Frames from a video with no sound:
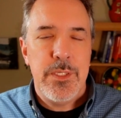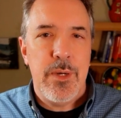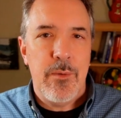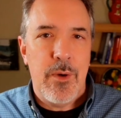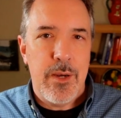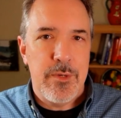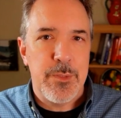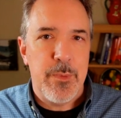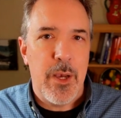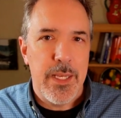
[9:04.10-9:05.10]
I want to
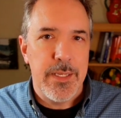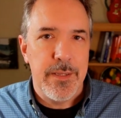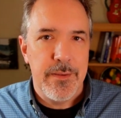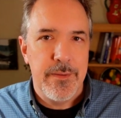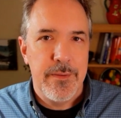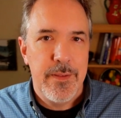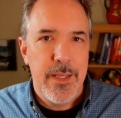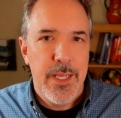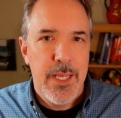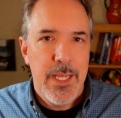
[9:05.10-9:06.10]
respond?
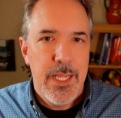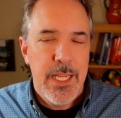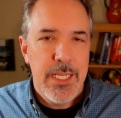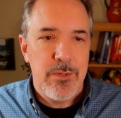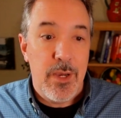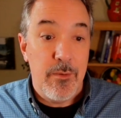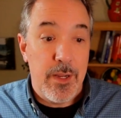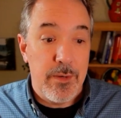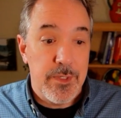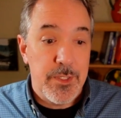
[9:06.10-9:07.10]
Do I
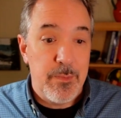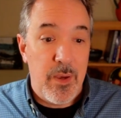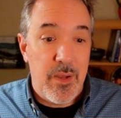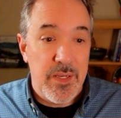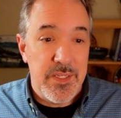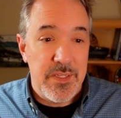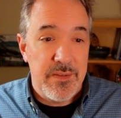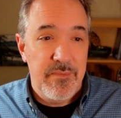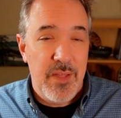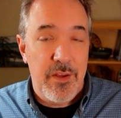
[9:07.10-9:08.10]
want to respond
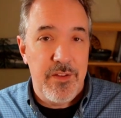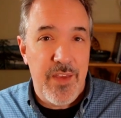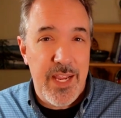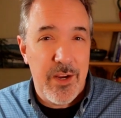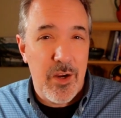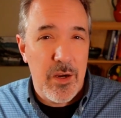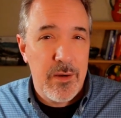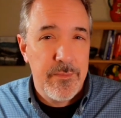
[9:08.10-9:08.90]
out of anger?